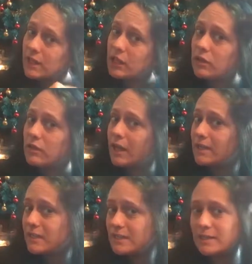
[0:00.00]
tell you that I
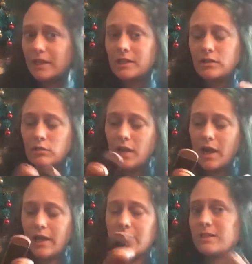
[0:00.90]
did set it to the
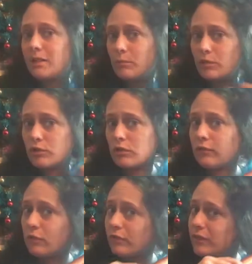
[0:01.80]
highest temperature,
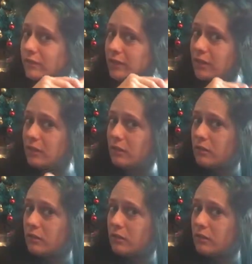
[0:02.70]
four fifty,